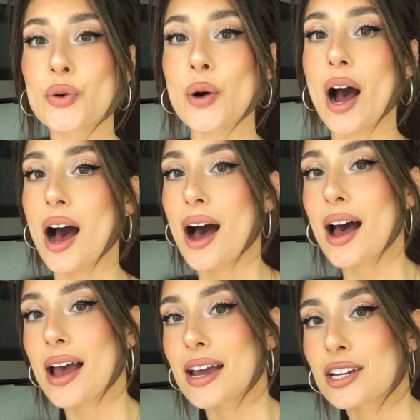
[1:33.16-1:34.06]

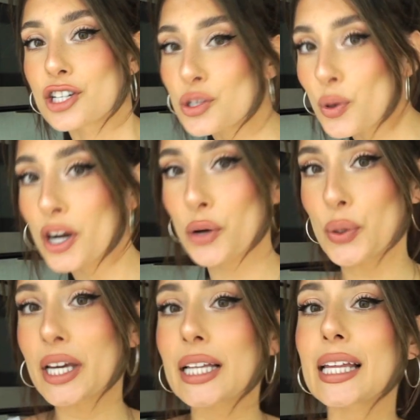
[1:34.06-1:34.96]
I just want to
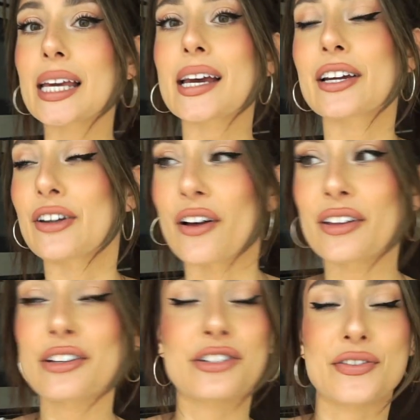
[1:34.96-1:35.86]
quickly
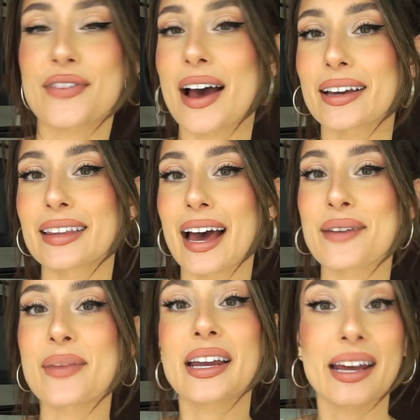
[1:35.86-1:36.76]
acknowledge the fact
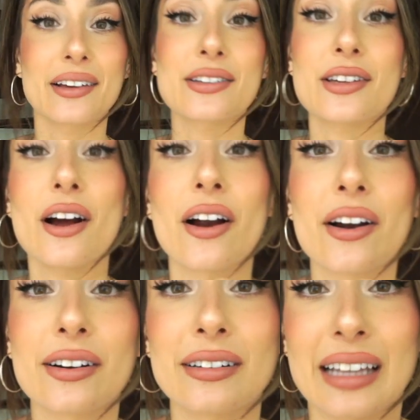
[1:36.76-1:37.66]
that my nails
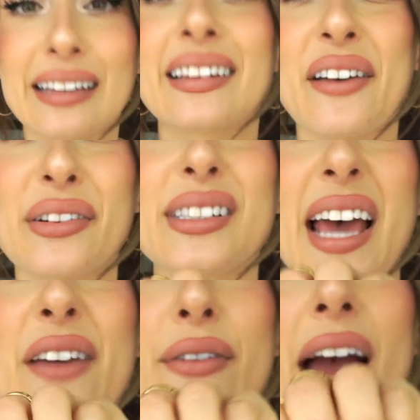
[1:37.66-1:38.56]
are like level
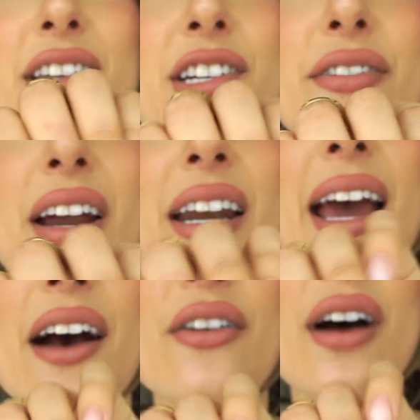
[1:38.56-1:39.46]
10 ratchet right
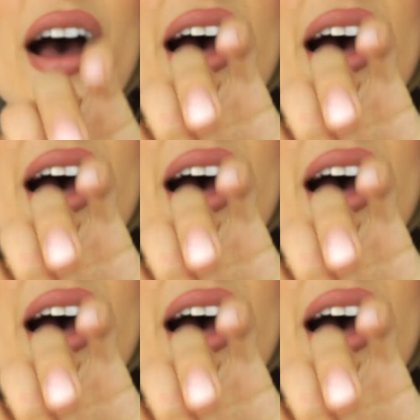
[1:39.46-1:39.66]
now.